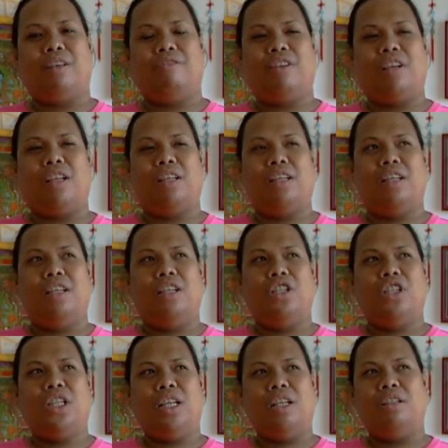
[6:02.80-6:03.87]
you're given,
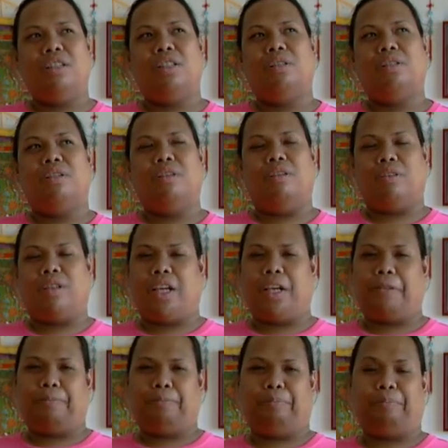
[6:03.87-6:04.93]
she is,
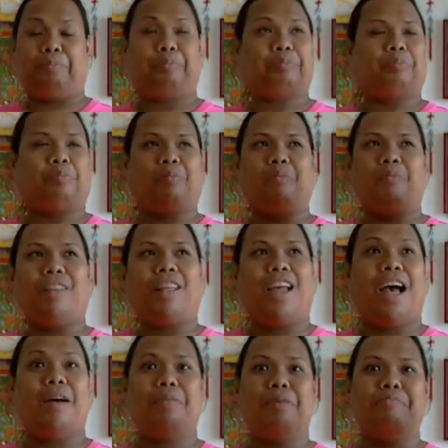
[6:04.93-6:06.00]
okay,
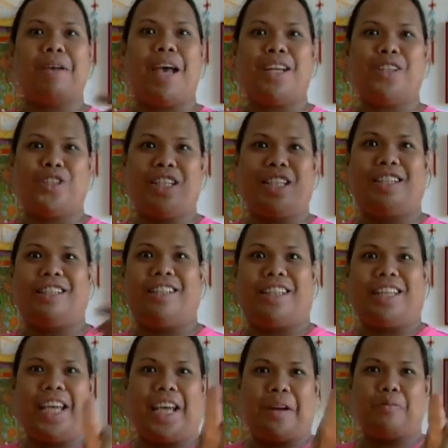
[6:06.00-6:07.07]
I'm imagining
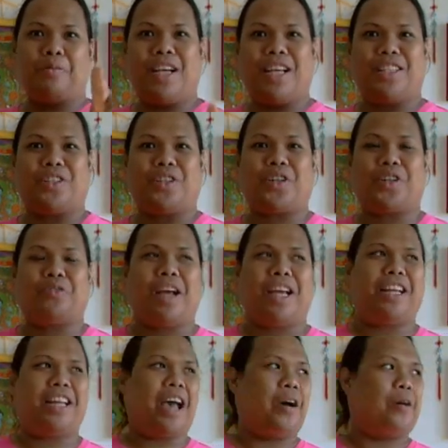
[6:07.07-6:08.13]
that the camera is her
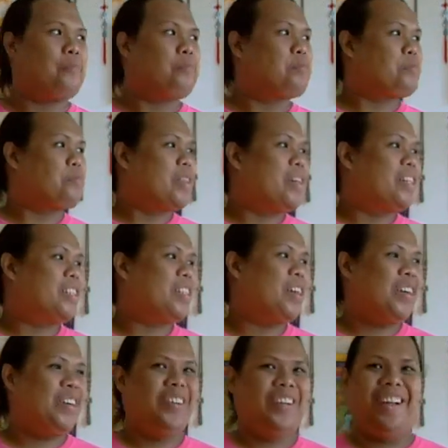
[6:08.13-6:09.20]
right now.
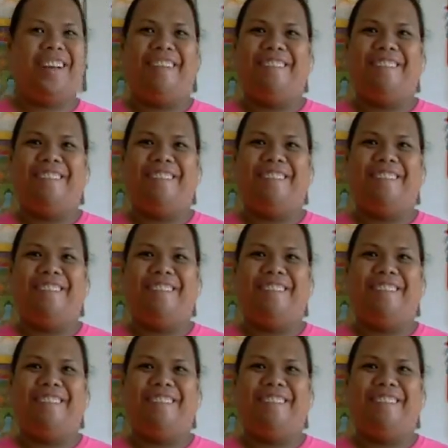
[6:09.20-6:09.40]
So,